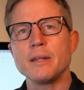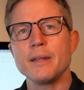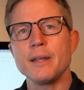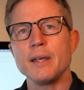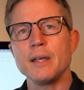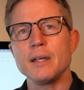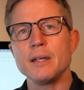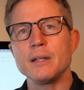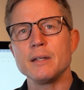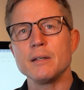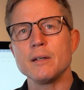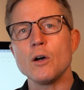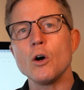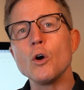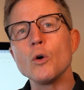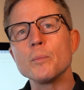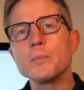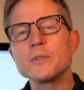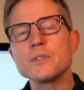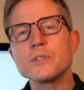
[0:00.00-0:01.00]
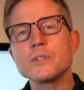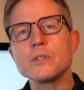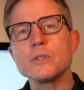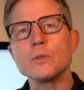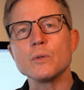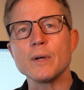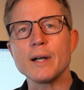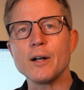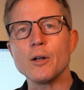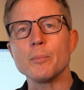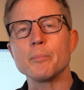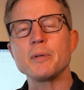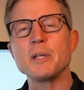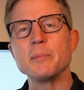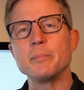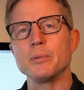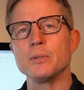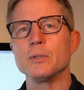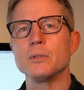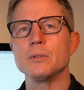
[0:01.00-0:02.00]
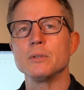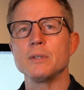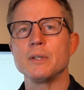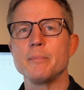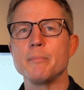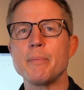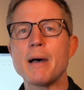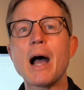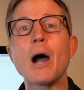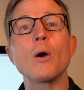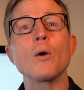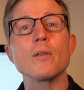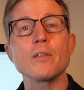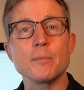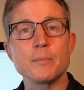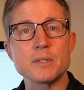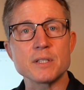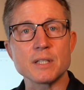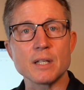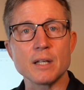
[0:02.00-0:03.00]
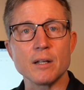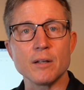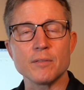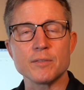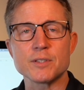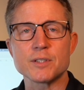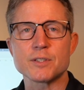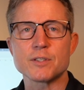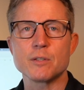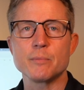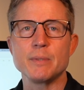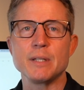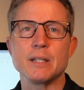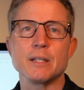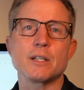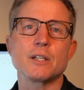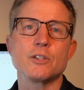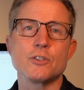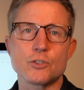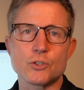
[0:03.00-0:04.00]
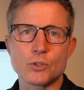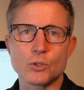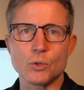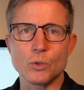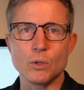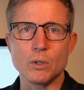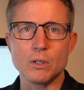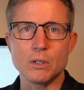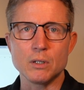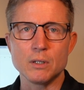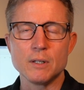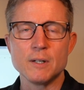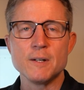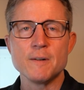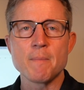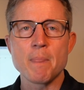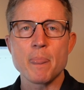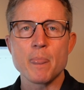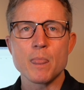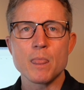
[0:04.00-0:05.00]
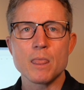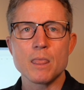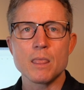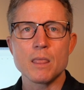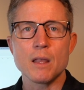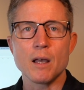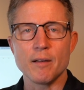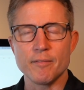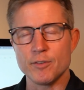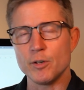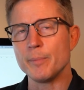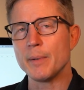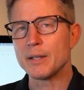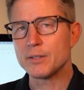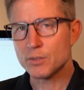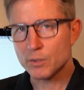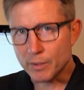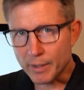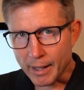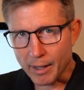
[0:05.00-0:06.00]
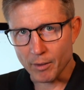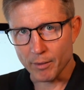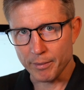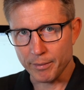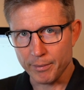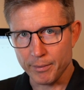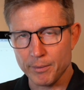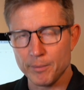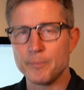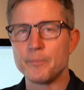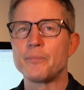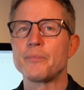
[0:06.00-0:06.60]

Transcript: in hopes to help people empower themselves to be in control of their mental health.